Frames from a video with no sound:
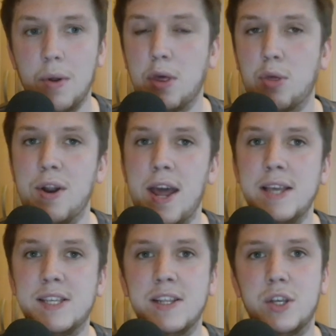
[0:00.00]
We are only 3
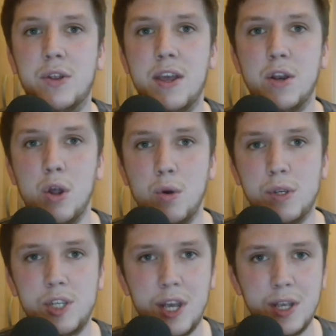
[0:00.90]
days into the new
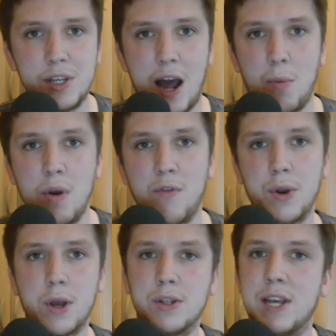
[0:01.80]
season and we've
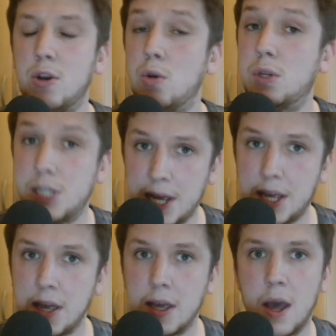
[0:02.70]
already got a new
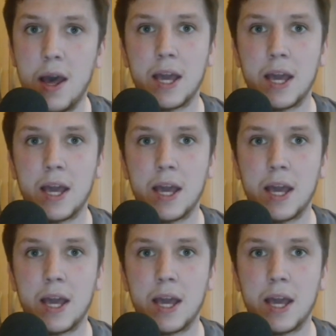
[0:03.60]
sacking.